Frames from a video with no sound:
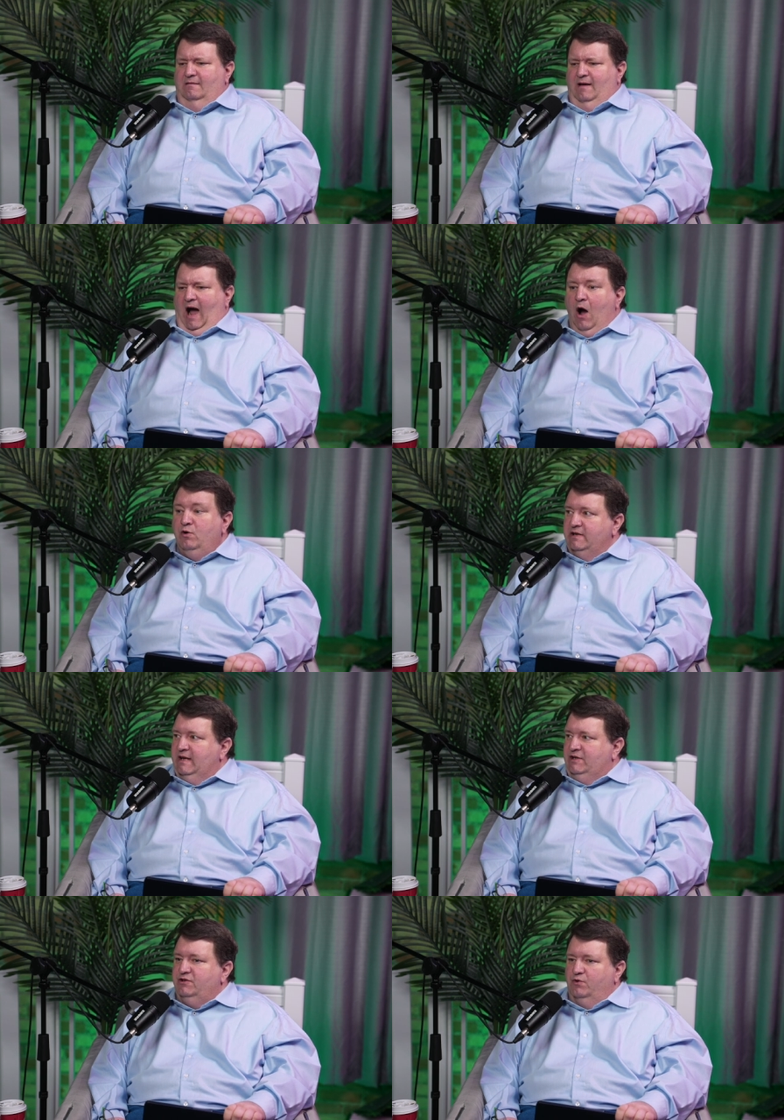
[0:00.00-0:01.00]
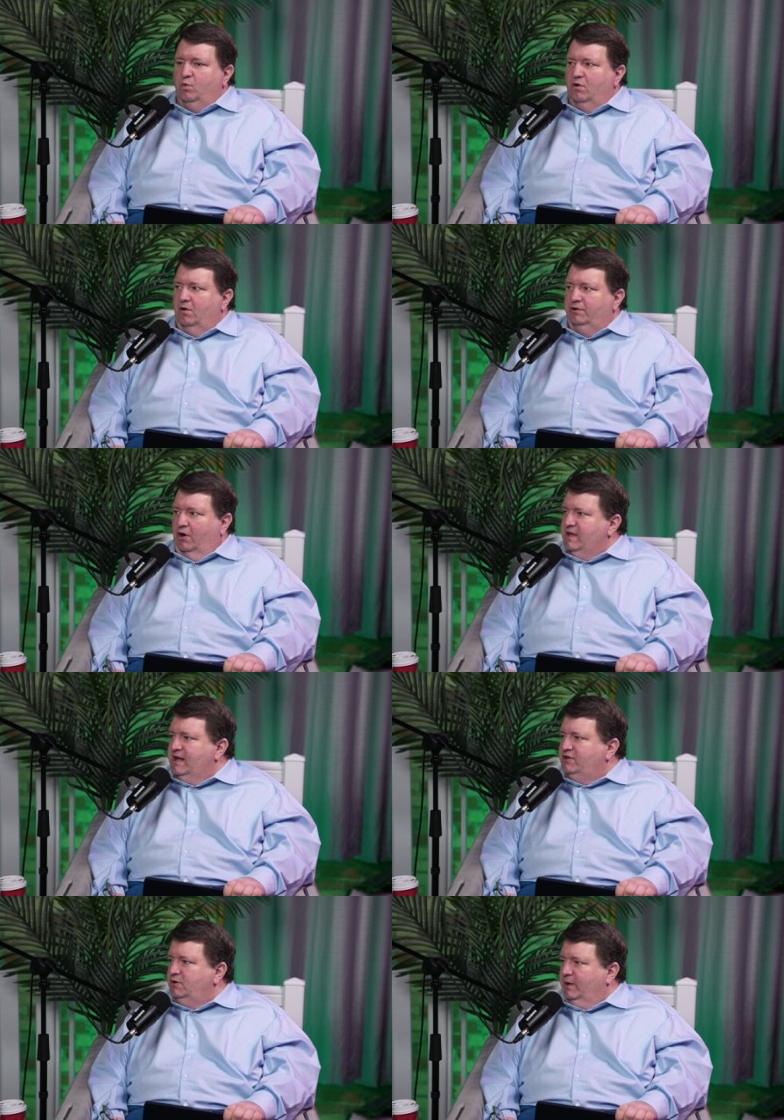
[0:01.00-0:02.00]
out into the world are the
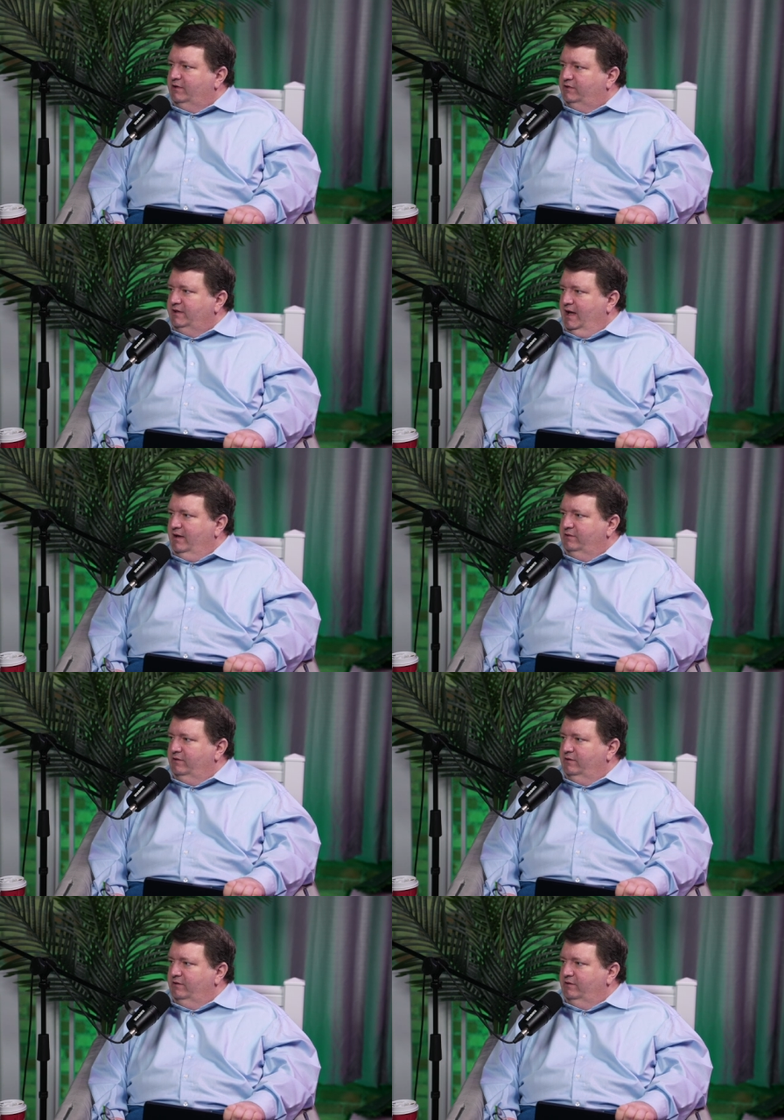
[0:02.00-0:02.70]
issuing CAs.